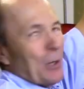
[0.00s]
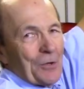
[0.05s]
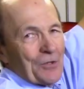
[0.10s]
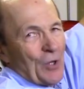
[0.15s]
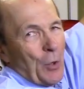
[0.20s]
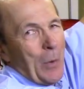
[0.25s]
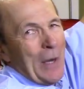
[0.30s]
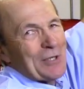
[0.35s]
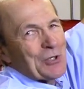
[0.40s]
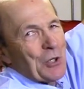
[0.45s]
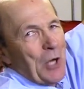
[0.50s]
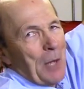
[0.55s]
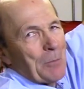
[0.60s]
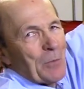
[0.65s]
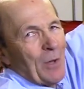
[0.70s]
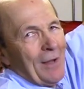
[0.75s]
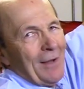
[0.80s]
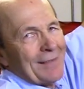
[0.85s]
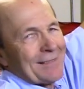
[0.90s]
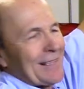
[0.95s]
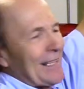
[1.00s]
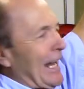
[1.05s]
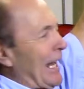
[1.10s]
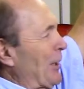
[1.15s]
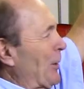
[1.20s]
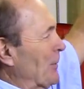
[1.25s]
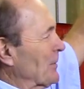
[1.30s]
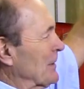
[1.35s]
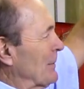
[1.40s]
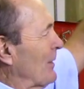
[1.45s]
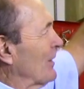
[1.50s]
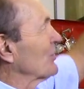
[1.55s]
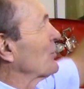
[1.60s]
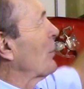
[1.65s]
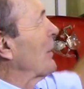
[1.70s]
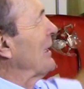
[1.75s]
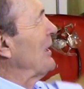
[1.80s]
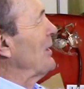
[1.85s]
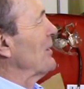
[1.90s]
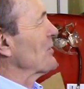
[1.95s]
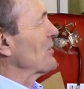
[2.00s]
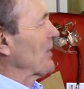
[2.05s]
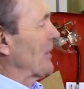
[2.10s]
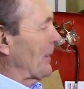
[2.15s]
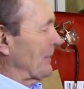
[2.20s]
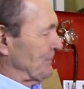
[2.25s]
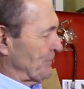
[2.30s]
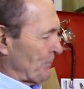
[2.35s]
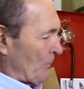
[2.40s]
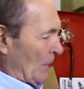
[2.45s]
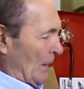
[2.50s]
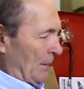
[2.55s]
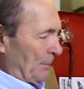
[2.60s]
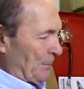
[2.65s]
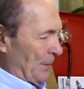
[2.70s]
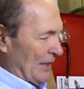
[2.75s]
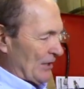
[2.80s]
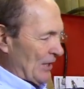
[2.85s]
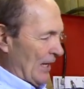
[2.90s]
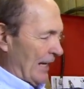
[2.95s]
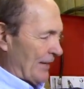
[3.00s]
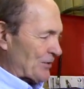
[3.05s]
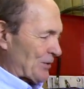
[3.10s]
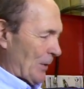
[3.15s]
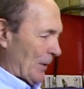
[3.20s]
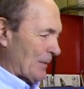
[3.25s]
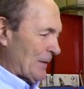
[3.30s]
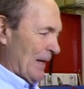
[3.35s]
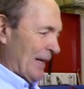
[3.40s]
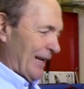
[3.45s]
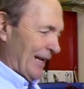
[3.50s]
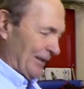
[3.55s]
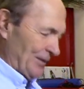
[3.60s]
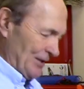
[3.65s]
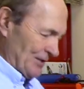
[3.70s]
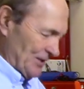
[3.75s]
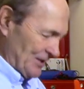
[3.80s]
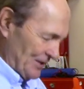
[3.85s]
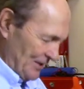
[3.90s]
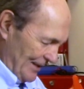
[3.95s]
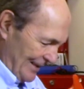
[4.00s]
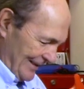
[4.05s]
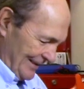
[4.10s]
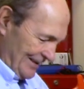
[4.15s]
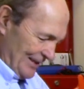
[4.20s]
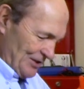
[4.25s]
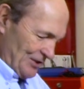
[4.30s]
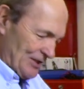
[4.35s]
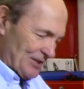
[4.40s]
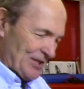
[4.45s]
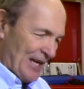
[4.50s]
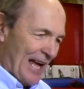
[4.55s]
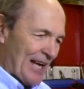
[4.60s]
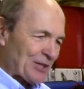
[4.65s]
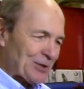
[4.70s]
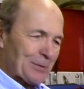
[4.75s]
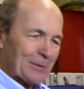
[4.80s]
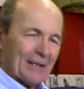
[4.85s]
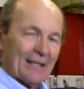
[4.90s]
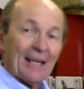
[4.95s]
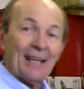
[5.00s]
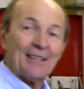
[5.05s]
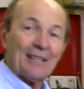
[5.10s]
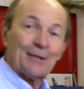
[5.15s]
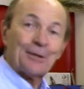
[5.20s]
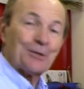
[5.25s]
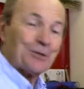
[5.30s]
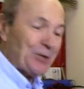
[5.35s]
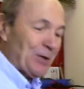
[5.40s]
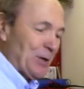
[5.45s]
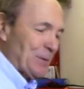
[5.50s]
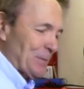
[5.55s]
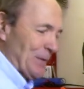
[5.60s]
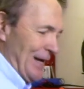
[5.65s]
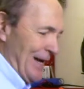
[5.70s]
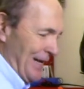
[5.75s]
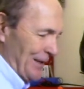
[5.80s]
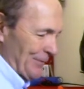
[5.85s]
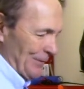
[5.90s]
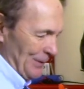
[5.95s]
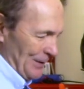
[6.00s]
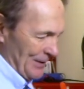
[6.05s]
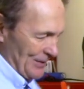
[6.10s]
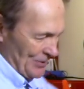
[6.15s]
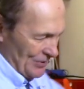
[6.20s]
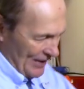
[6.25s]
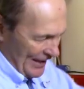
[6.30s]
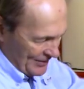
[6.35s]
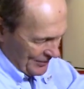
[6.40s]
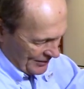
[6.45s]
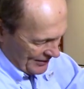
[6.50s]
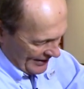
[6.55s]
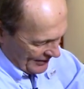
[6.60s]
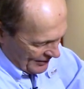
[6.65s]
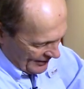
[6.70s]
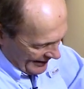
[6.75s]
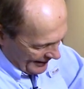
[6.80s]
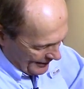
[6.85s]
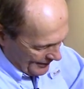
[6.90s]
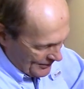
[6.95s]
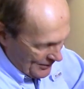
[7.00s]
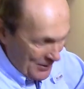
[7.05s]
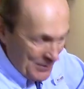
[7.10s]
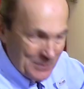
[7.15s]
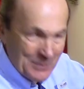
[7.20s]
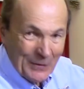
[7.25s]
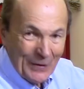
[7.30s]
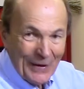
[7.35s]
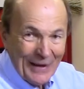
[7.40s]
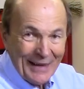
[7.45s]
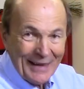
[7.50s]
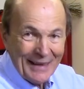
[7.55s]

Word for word: called the Wet Shop that I owned about 20 years ago. Big dive store. And this is a this is actually an inner tube. Yeah, you're looking inside to see it's an inner tube.